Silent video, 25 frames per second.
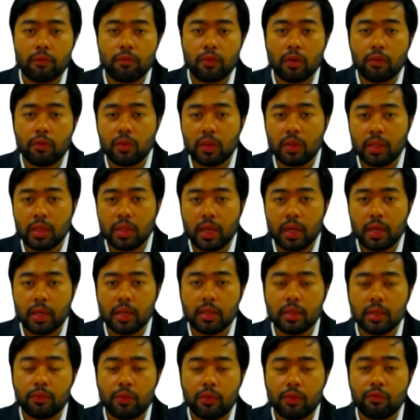
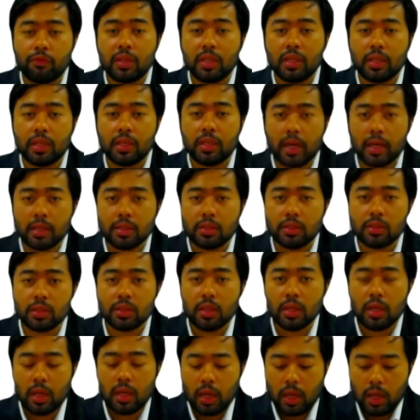15
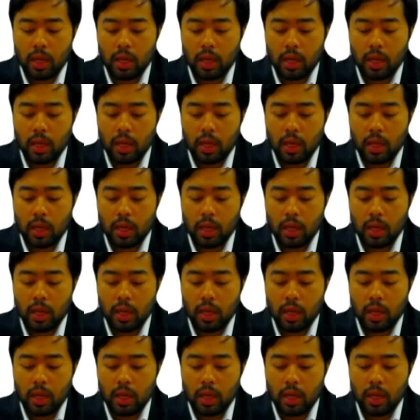days.